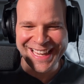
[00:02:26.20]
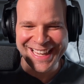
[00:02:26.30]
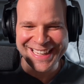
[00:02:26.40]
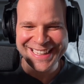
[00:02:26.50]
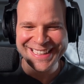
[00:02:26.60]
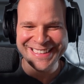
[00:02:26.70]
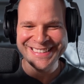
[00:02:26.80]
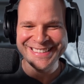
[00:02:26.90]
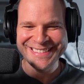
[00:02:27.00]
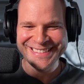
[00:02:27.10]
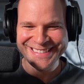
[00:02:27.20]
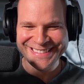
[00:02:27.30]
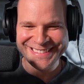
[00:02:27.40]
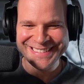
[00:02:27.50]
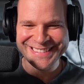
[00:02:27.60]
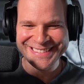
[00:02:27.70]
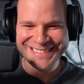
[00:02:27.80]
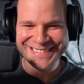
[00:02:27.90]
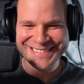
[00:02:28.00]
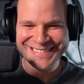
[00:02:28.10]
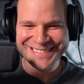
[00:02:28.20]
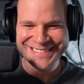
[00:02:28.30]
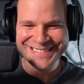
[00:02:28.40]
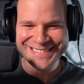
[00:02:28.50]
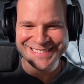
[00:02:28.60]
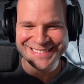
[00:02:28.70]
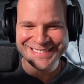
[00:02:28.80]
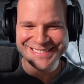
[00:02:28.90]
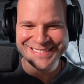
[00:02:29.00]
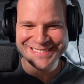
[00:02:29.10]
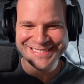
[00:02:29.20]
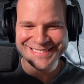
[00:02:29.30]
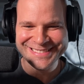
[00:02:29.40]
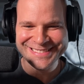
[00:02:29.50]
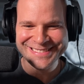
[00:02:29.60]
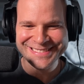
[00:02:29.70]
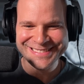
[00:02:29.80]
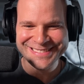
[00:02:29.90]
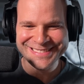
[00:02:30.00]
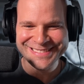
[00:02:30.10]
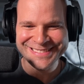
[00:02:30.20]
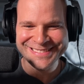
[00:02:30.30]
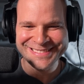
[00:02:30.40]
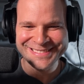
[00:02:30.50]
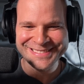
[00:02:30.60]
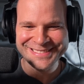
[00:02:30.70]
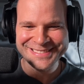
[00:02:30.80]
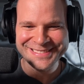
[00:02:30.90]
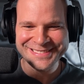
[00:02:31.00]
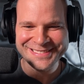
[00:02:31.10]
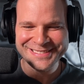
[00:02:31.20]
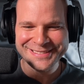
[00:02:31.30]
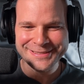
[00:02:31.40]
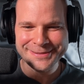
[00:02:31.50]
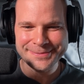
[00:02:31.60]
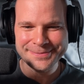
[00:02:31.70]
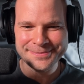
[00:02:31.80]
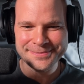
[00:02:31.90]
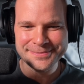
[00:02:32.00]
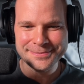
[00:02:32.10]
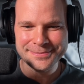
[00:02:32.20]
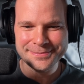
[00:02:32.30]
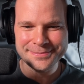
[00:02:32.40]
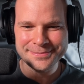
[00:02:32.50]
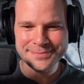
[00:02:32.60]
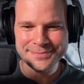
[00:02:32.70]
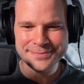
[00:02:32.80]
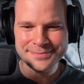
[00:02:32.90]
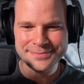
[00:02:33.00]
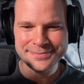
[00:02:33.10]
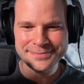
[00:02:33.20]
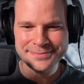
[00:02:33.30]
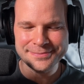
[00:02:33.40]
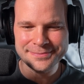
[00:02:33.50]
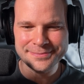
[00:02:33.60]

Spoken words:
The person shown says nothing.